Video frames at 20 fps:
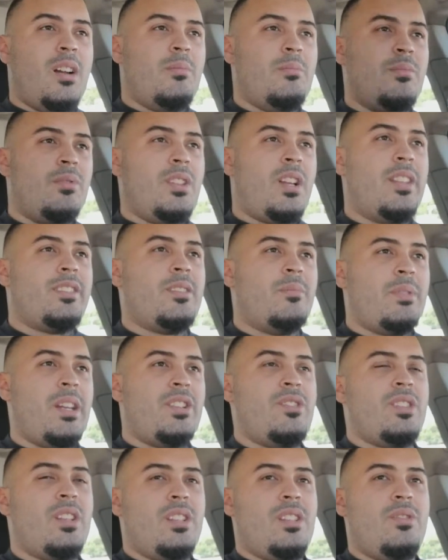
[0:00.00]
Not to
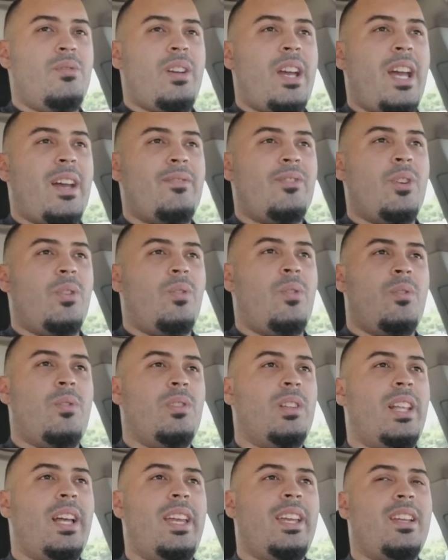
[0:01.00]
mention you have the whole
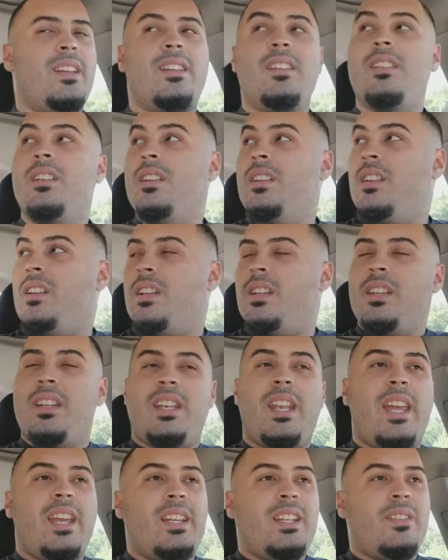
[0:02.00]
like
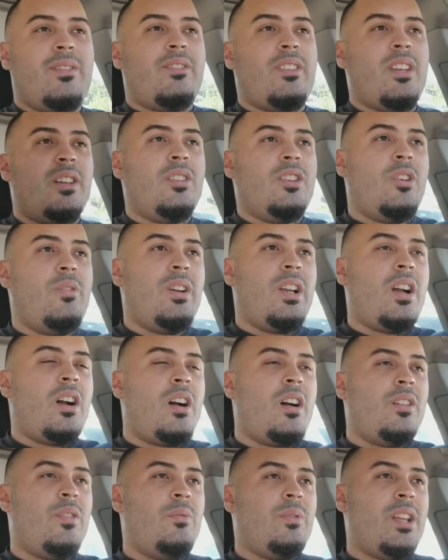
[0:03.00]
negative thing going
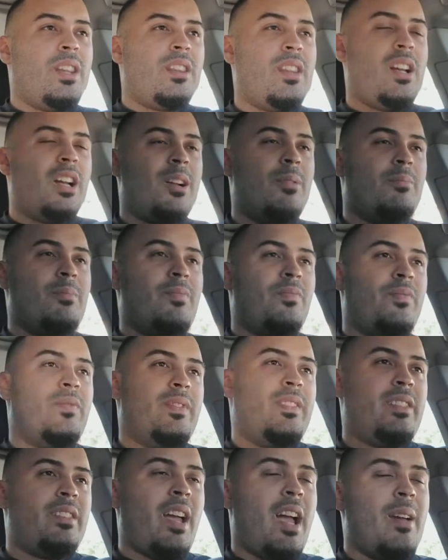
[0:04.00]
on with
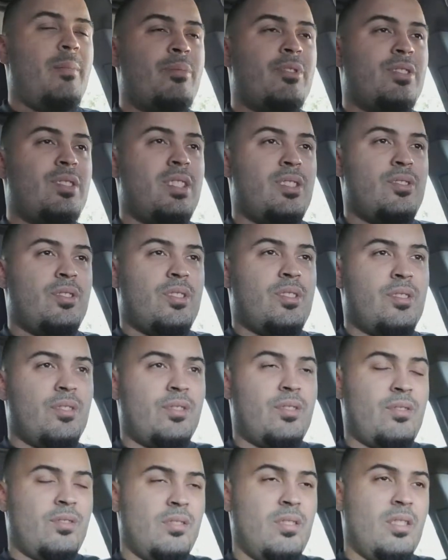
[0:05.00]
time
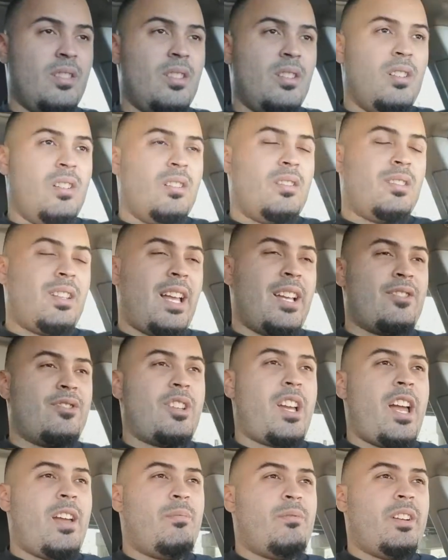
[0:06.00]
procedures /
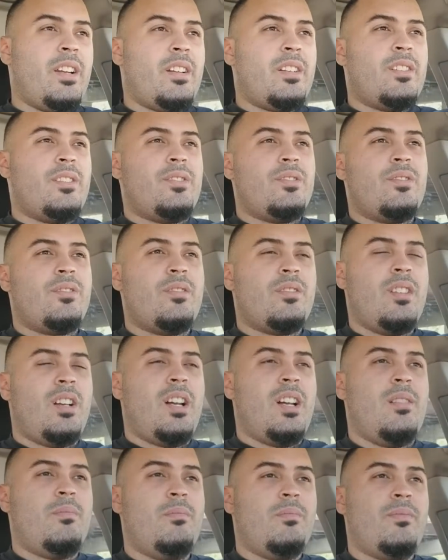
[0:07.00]
tiebreakers
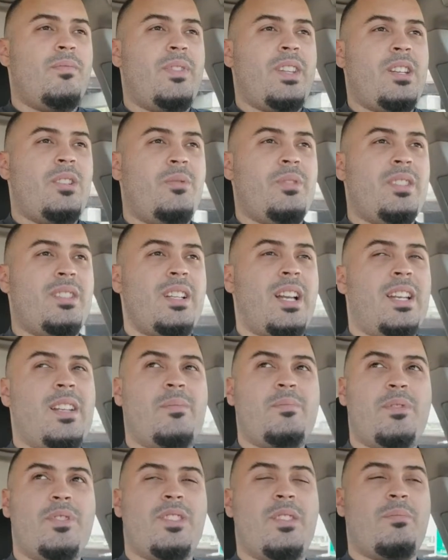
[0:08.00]
that always kind
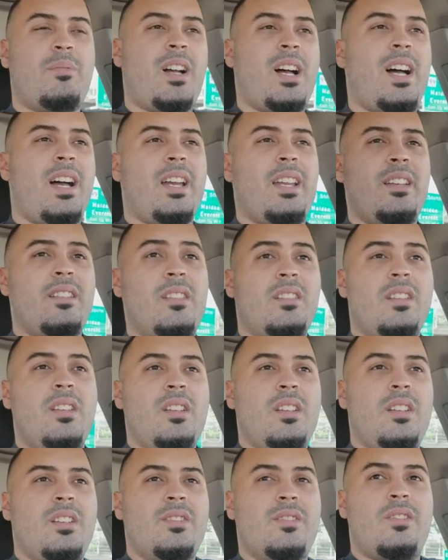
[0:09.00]
of puts it behind.
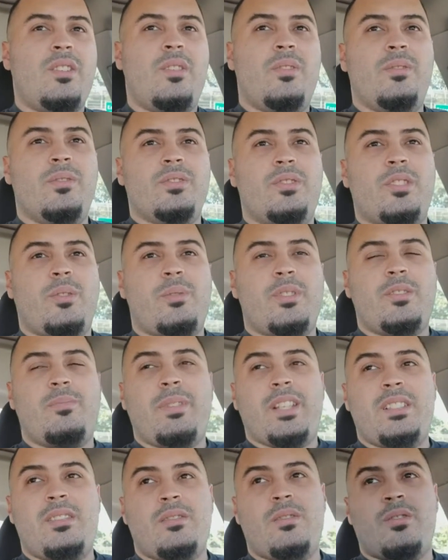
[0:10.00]
So someone
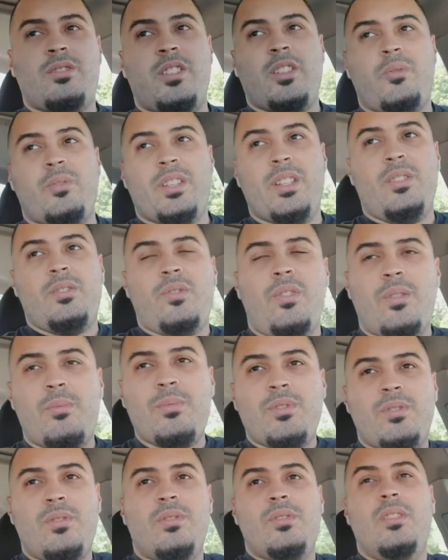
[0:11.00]
plays a little slower than
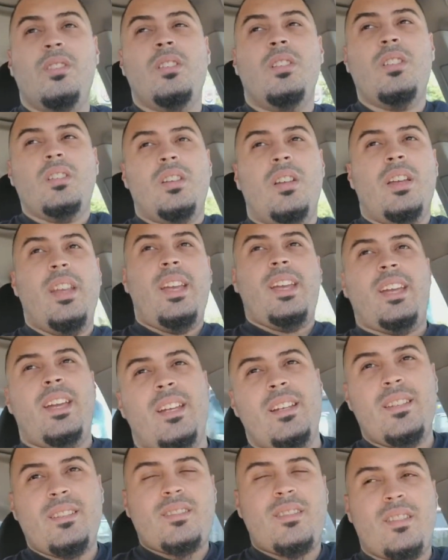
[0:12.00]
normal,
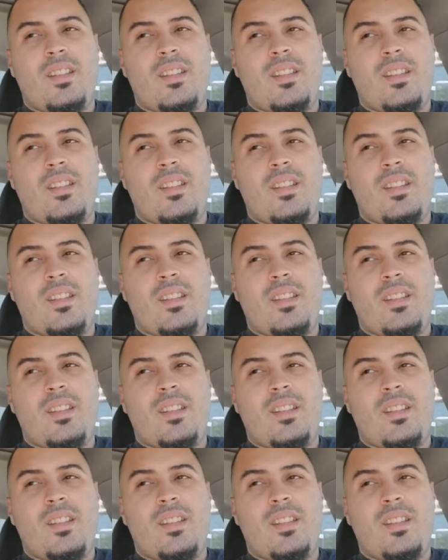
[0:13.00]
and